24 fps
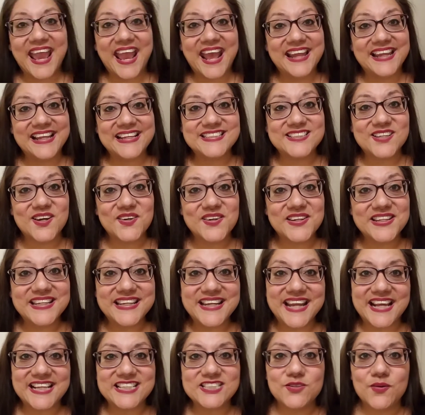And let's go to the
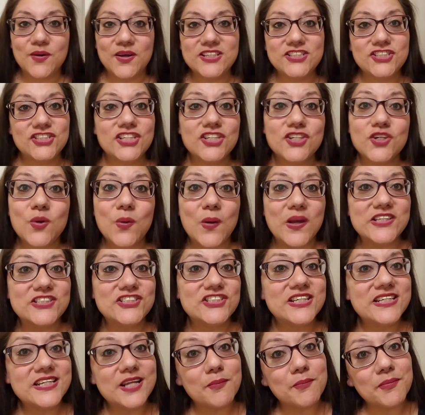next question,
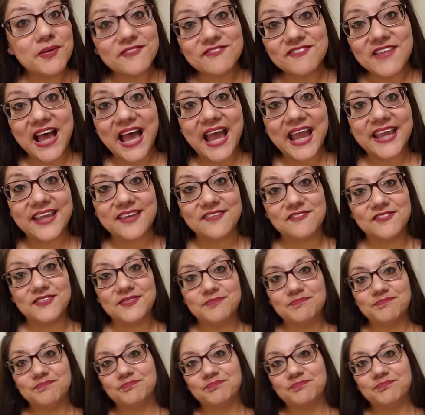question number 5.